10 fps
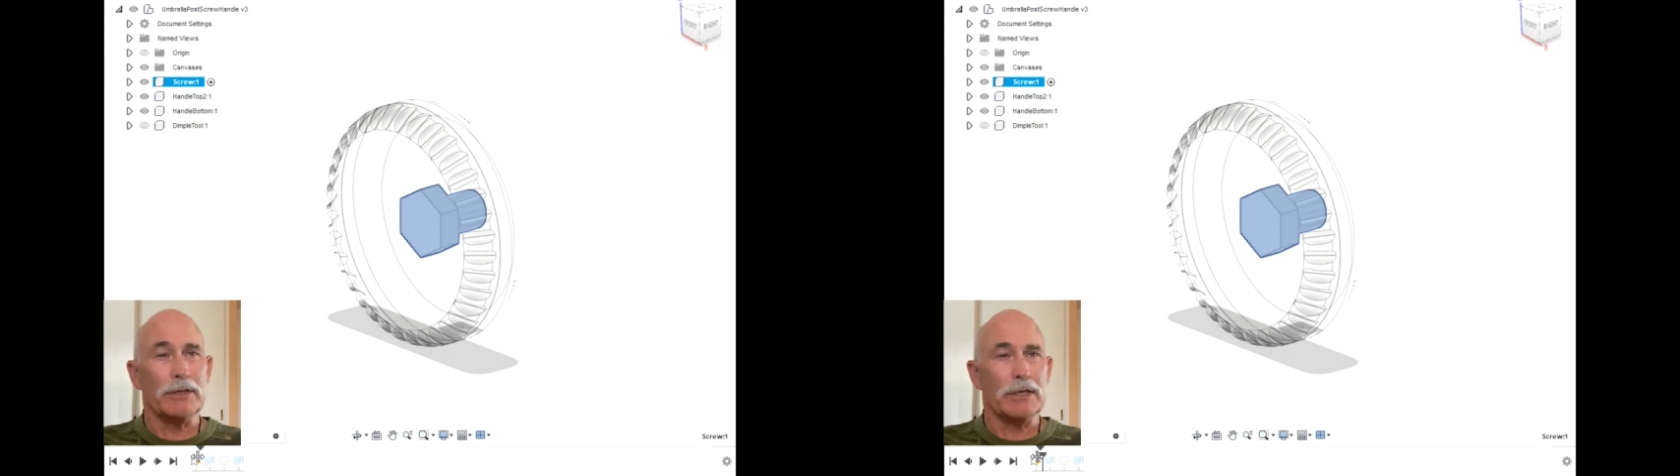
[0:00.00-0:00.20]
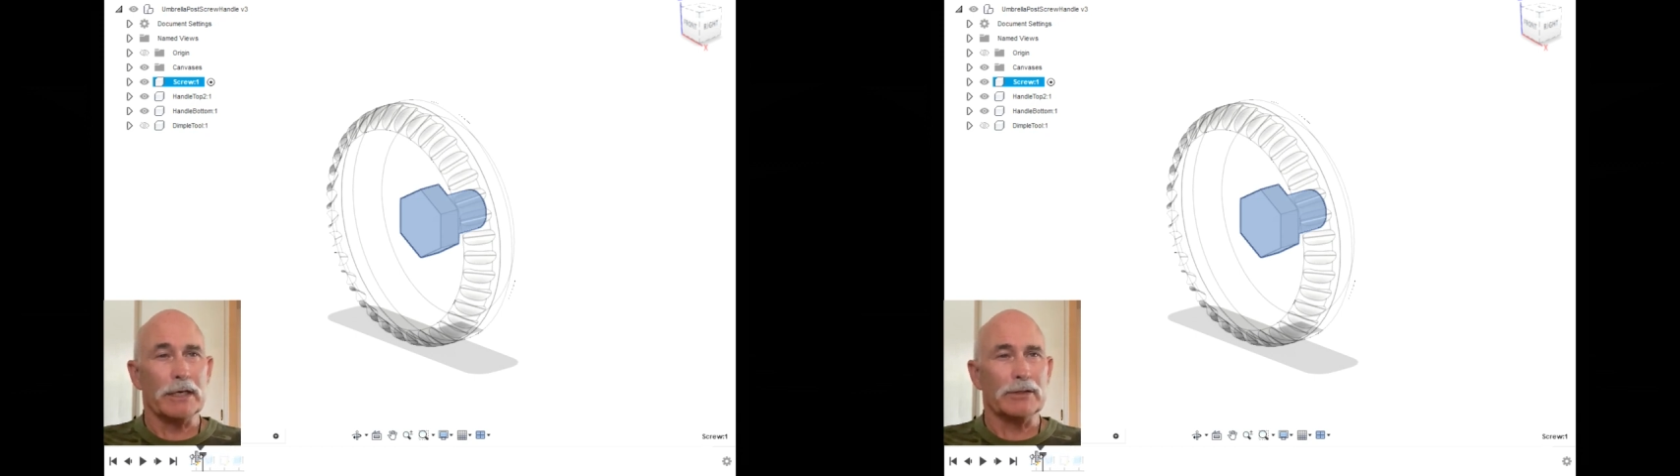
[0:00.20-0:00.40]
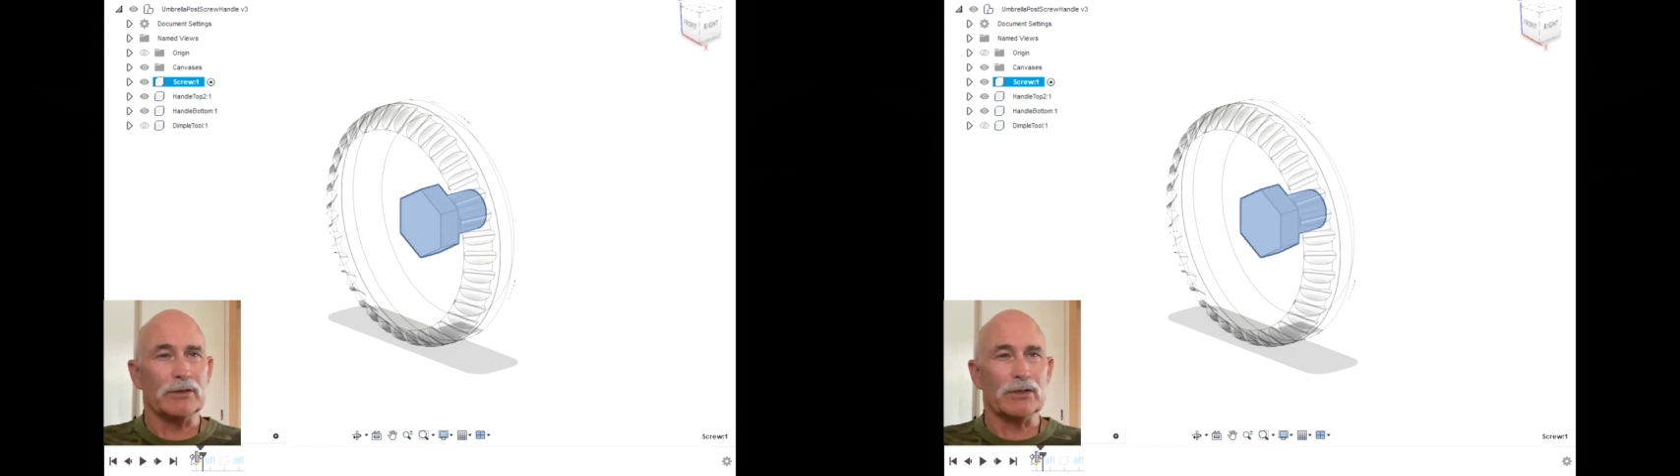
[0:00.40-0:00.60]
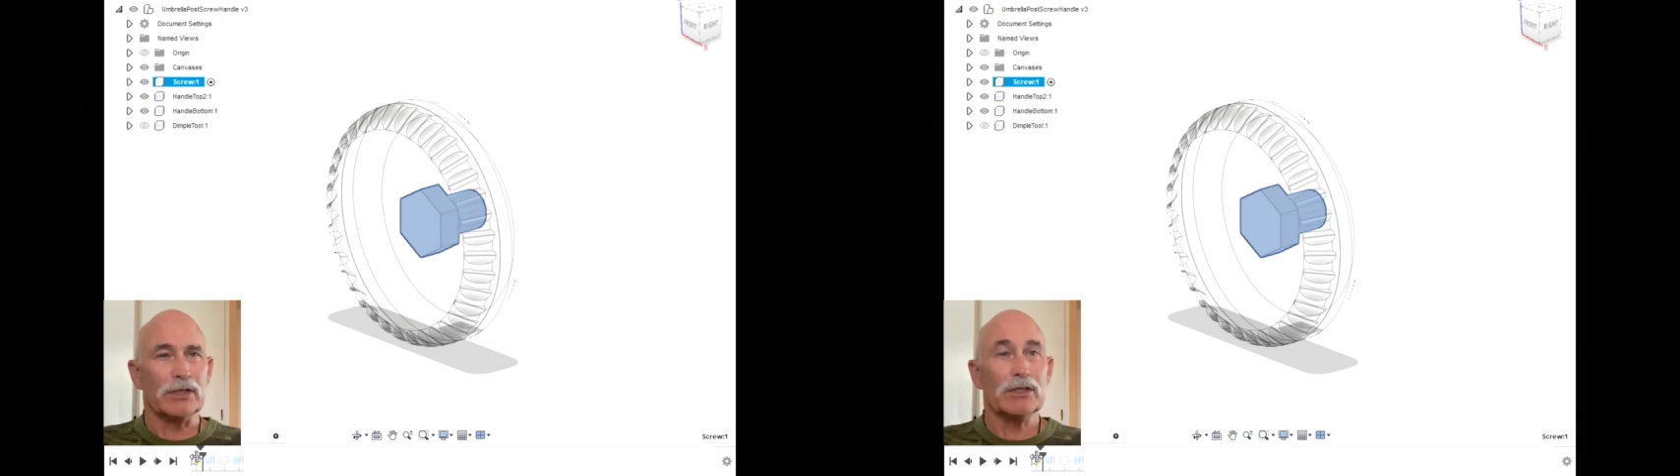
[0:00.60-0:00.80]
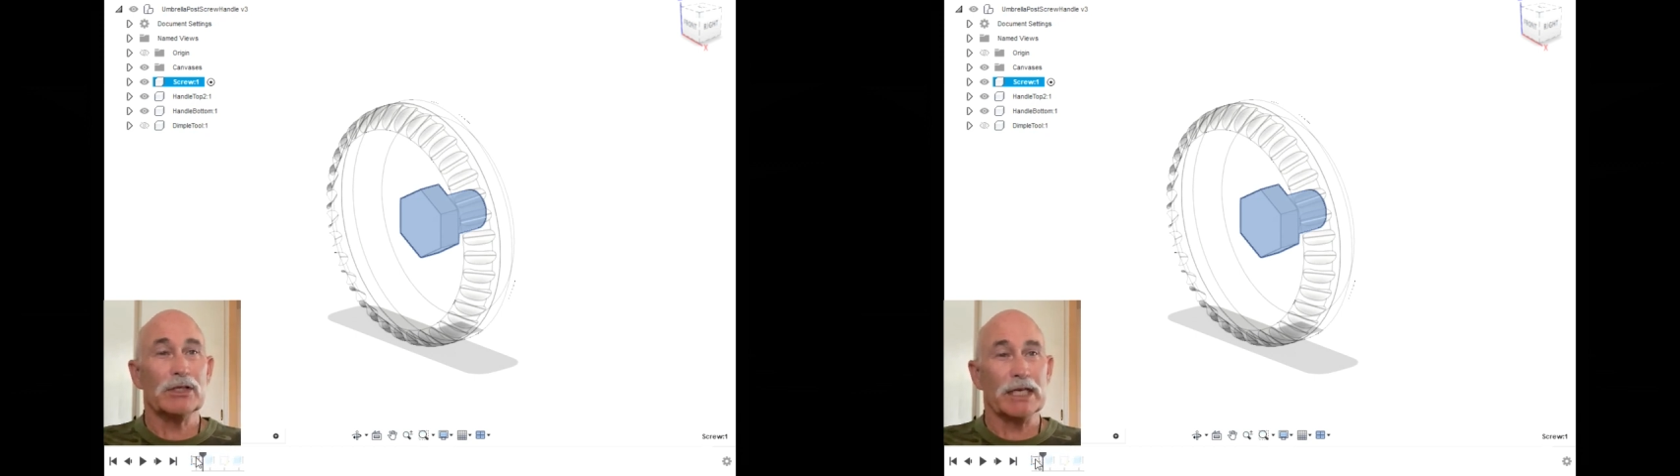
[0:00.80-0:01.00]
the
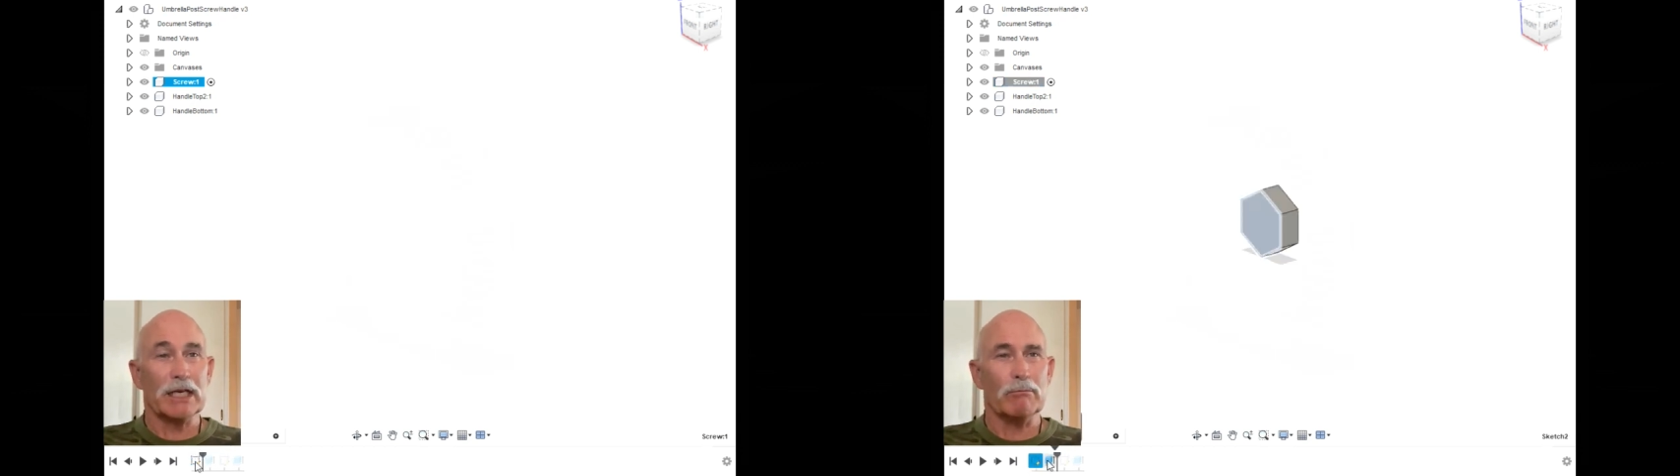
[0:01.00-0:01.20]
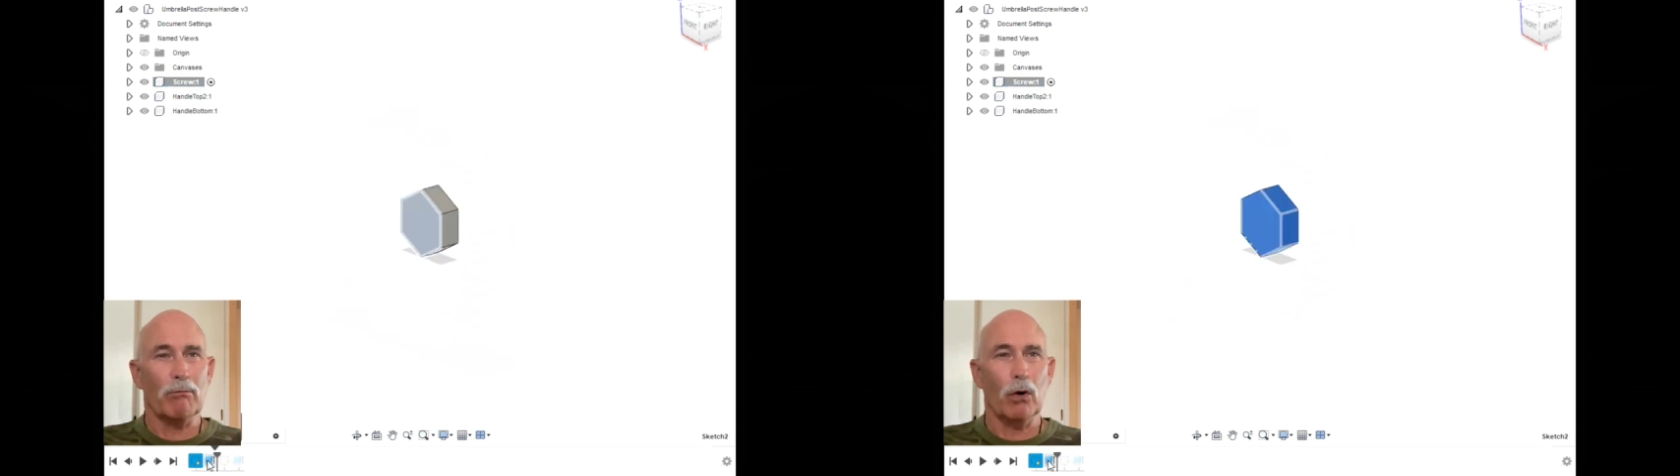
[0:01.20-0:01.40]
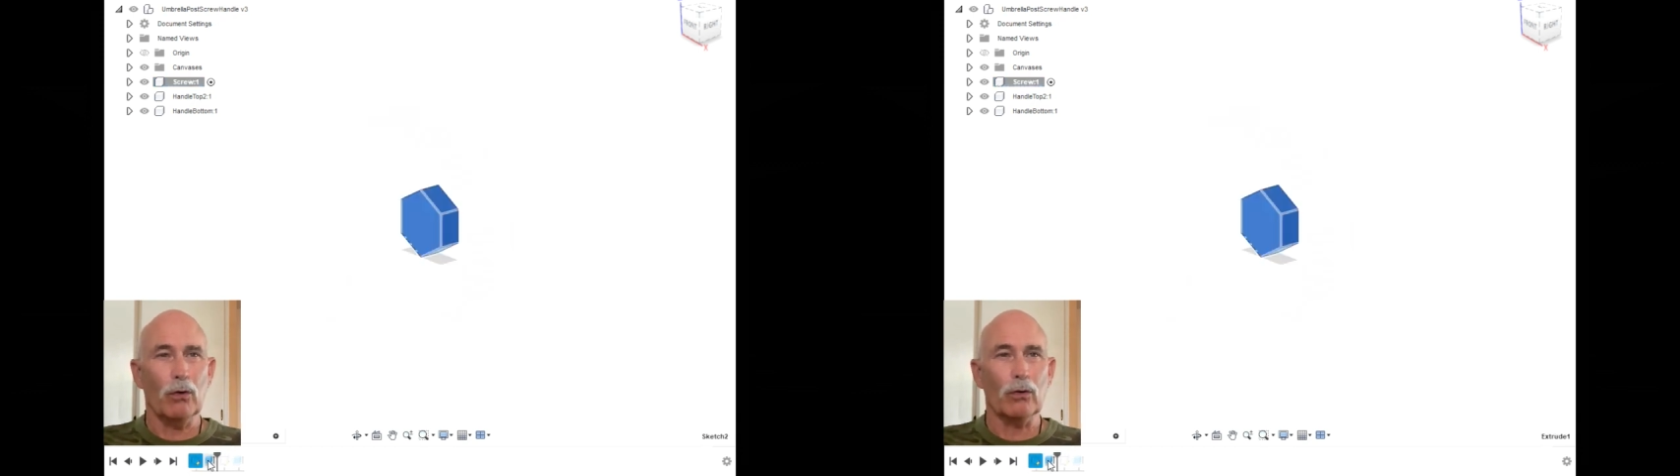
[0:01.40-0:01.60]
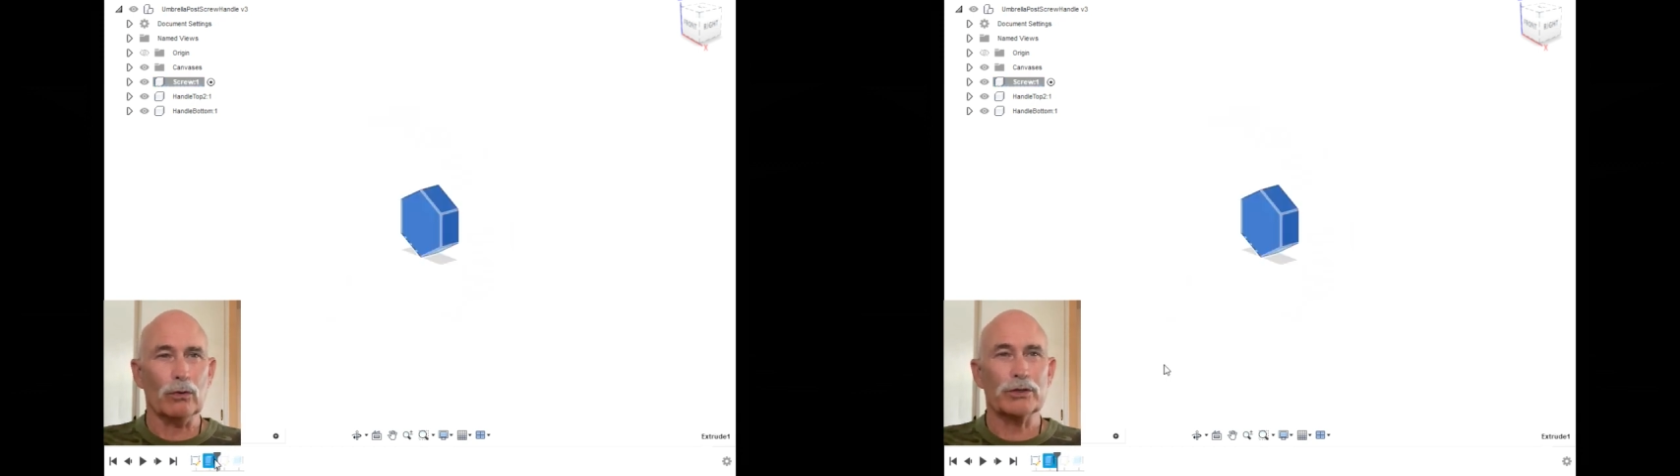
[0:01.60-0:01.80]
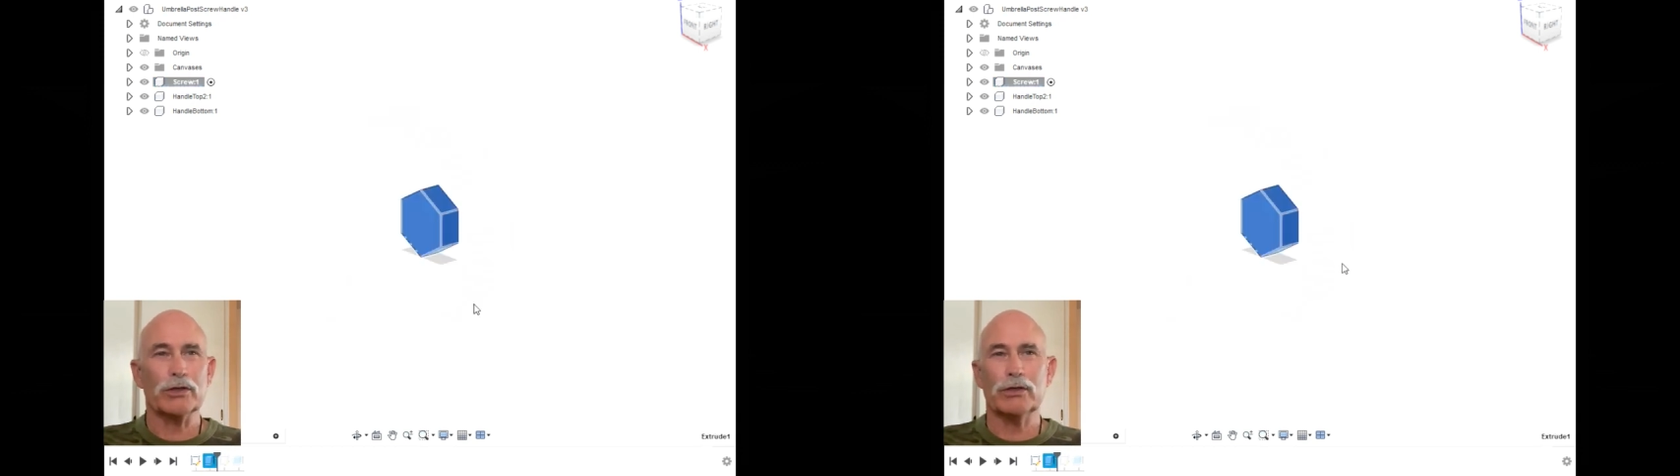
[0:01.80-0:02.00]
existing
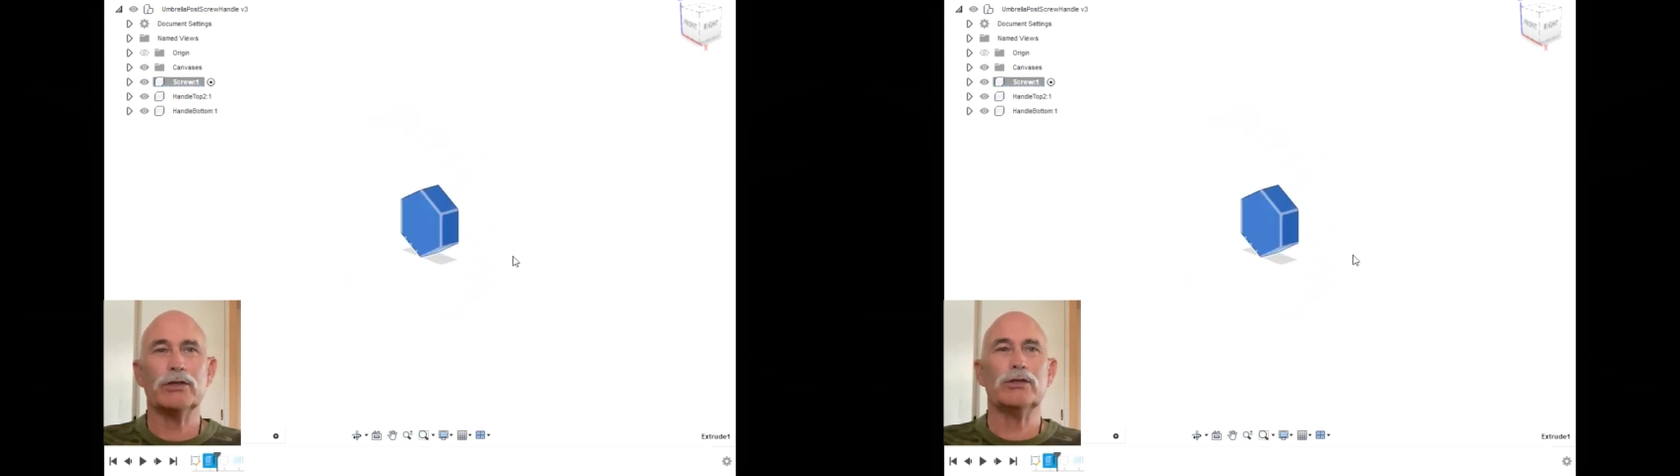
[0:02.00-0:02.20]
bolt